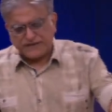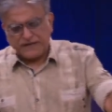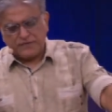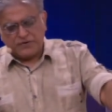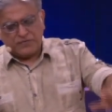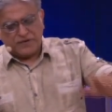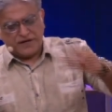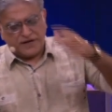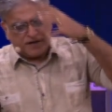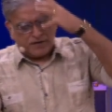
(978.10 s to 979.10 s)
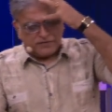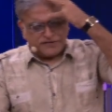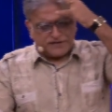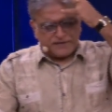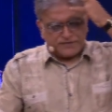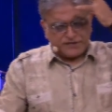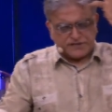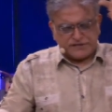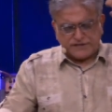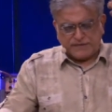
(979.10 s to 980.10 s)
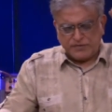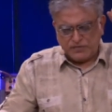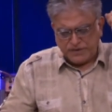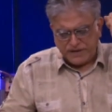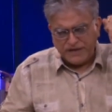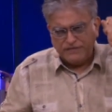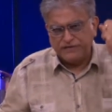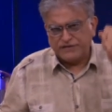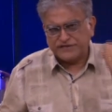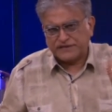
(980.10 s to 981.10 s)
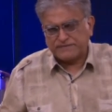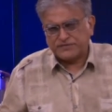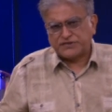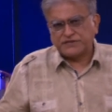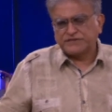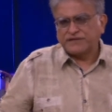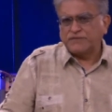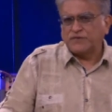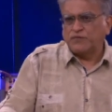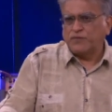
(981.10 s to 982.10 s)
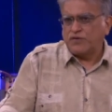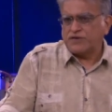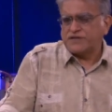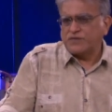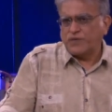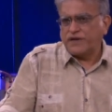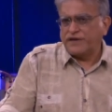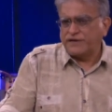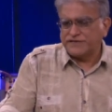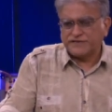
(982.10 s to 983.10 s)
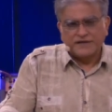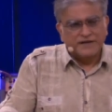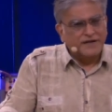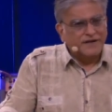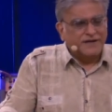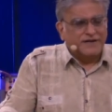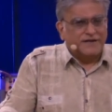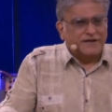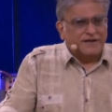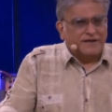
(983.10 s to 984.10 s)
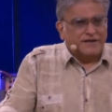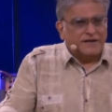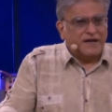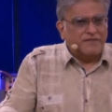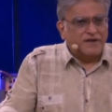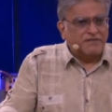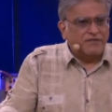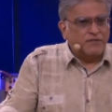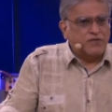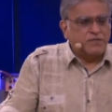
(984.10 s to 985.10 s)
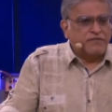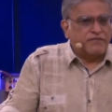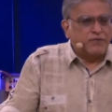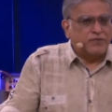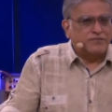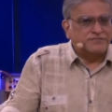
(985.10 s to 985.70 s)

and I'm going to meditate on the scriptures. I'm going to believe in the scriptures. I'm going to walk in the ways that I have never walked before.